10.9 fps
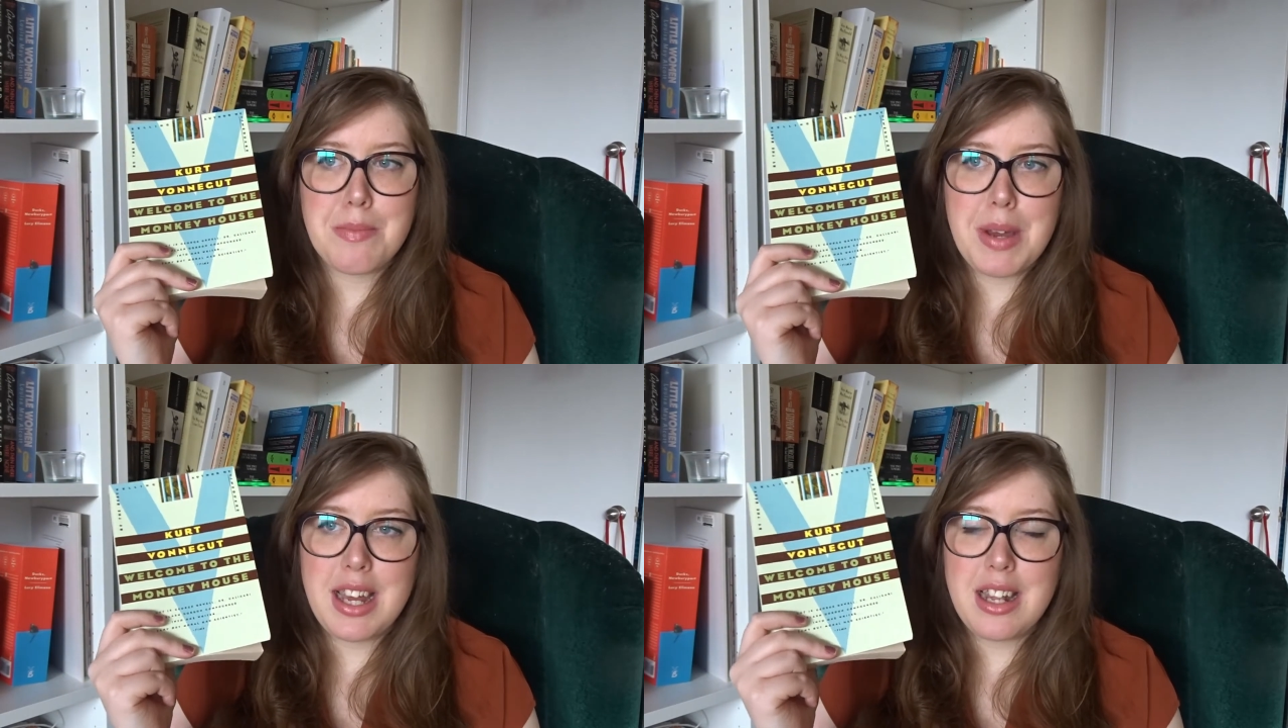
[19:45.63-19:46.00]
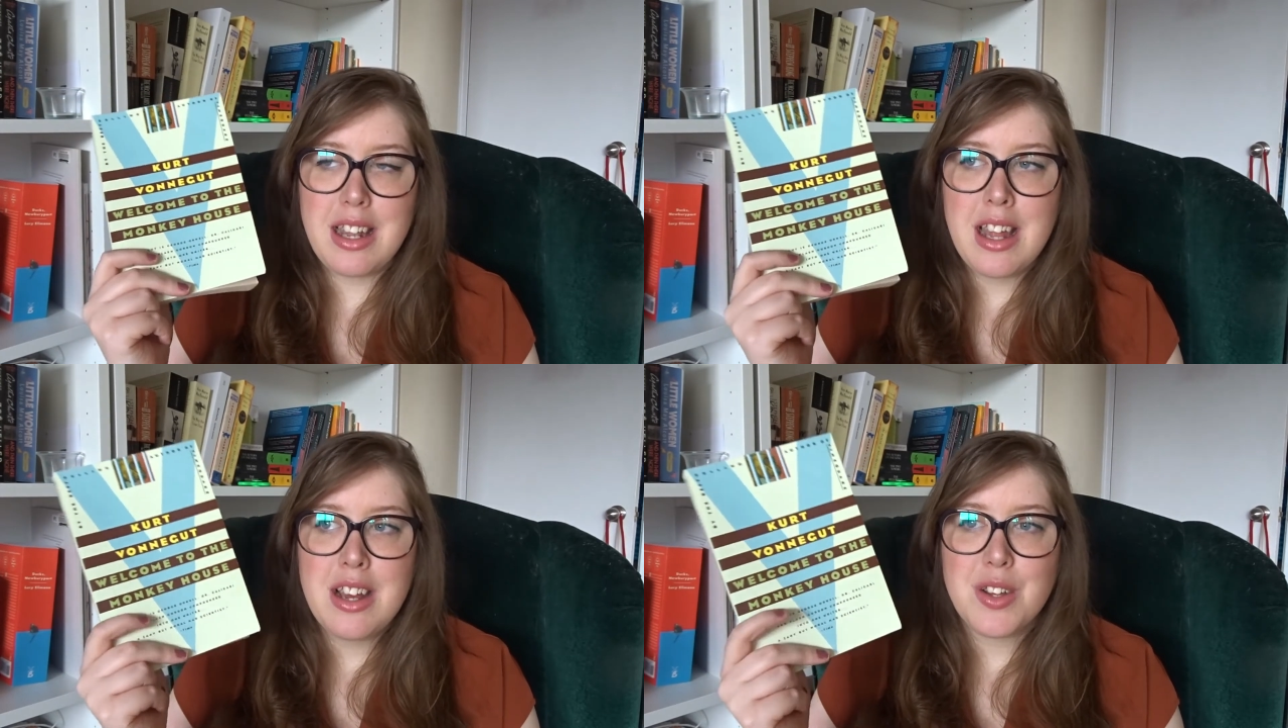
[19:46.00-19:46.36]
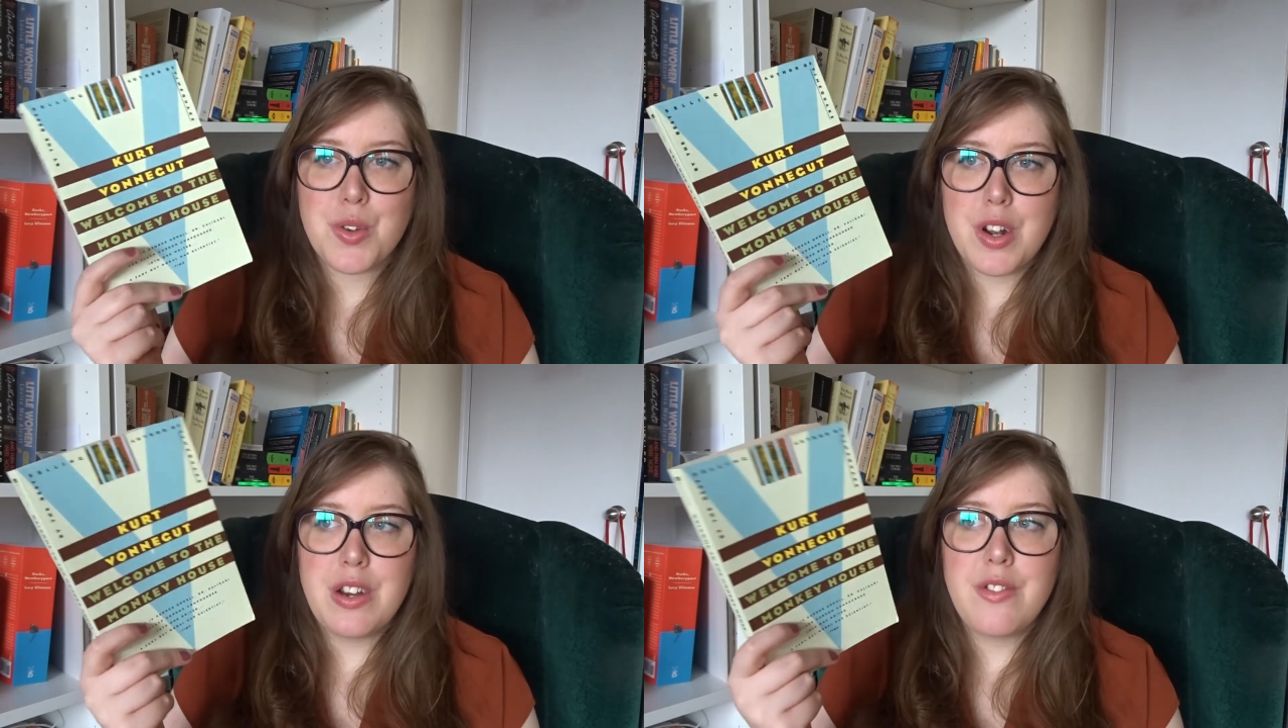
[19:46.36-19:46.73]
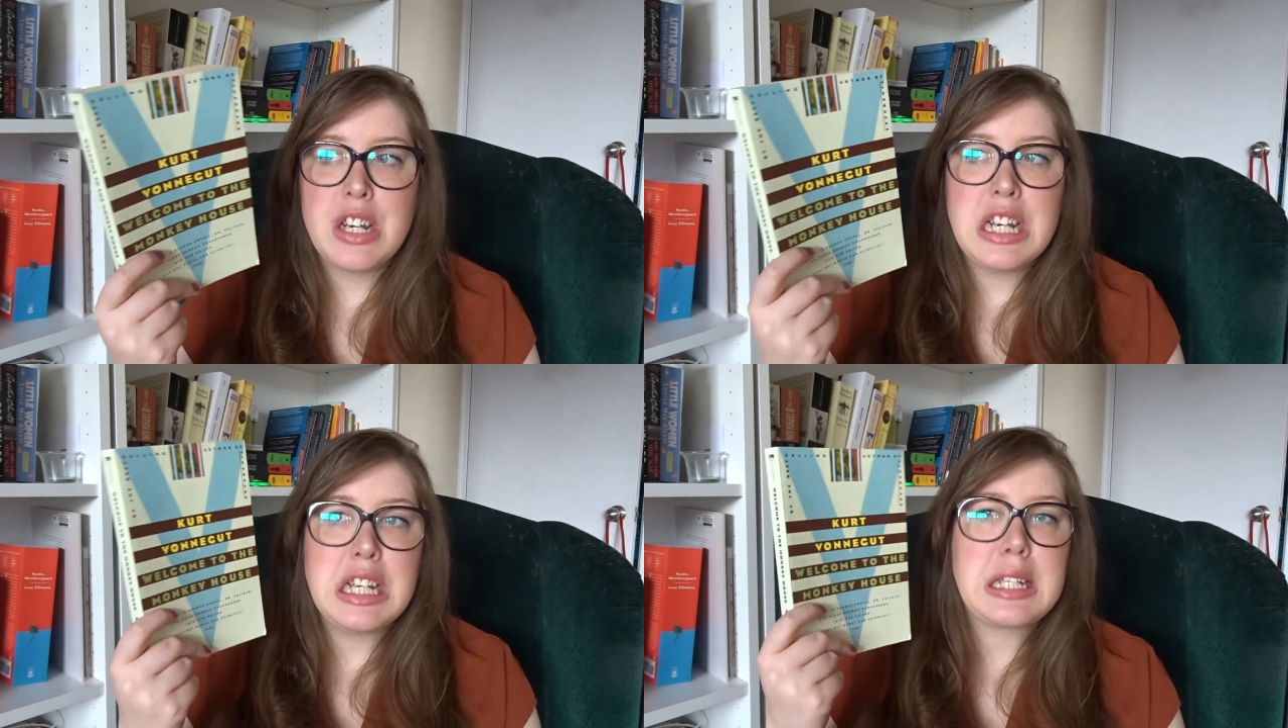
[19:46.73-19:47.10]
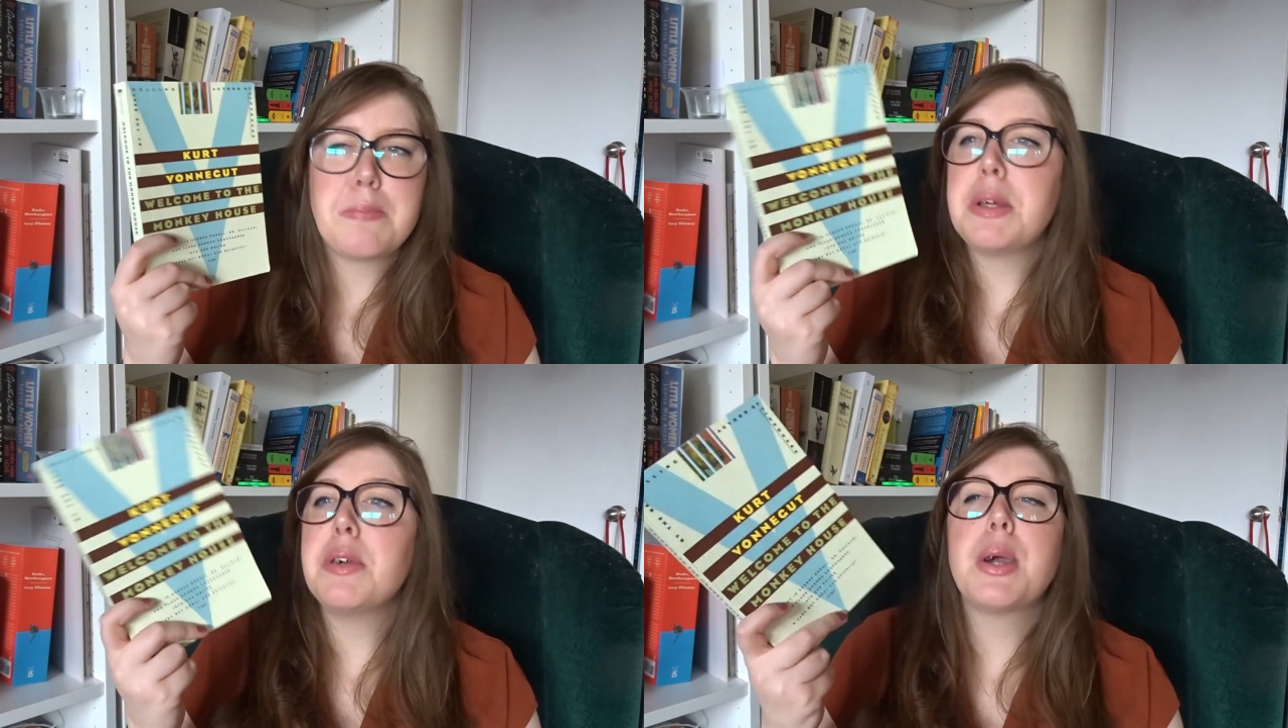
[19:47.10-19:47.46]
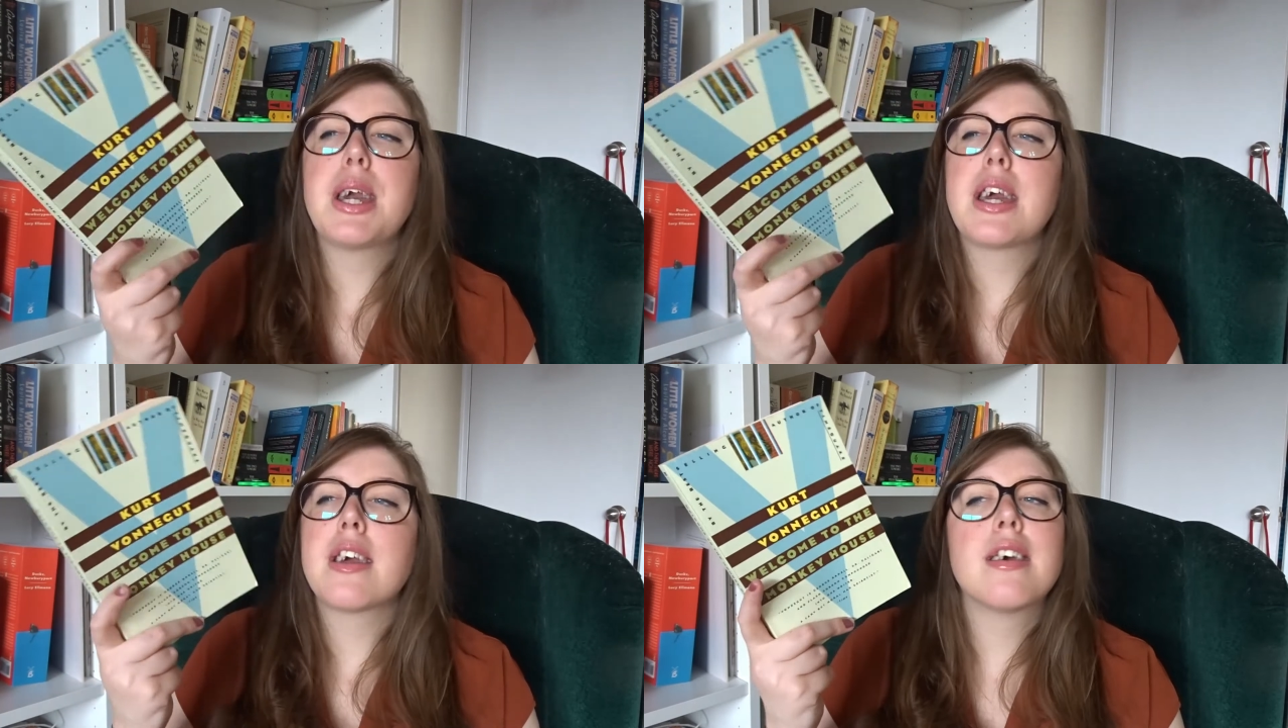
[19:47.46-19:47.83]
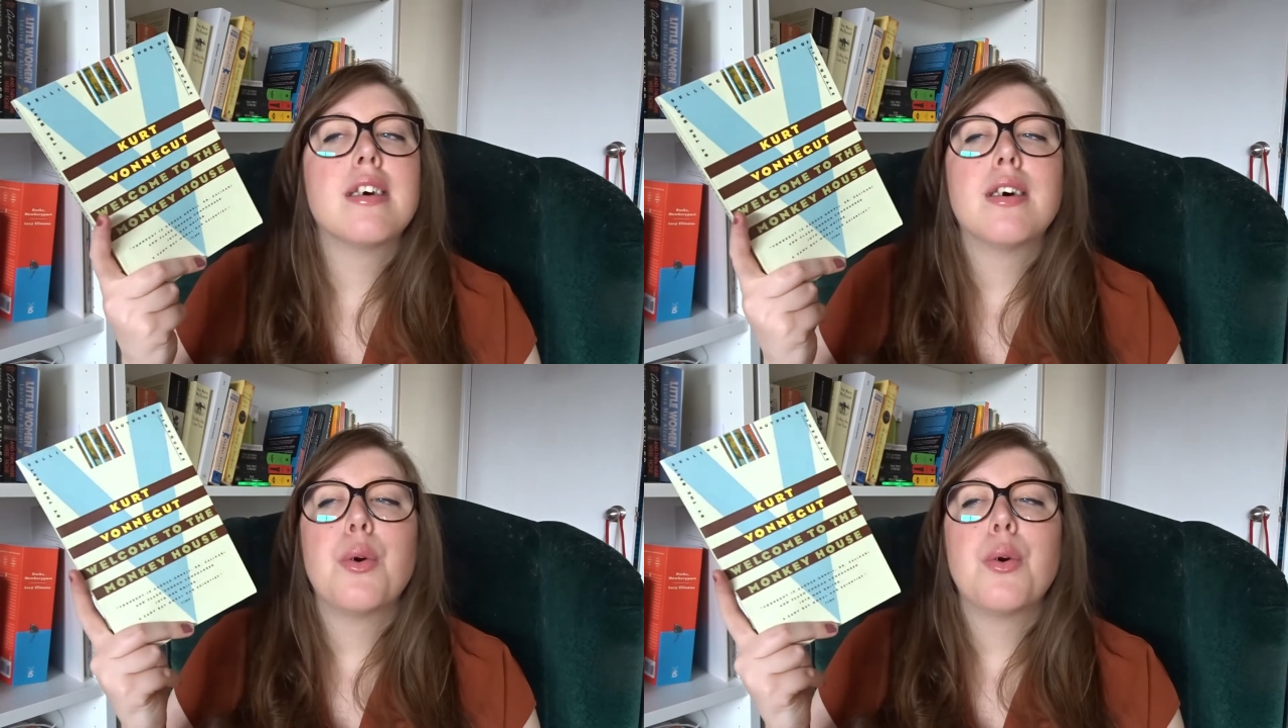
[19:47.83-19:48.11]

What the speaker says: been sort of spewing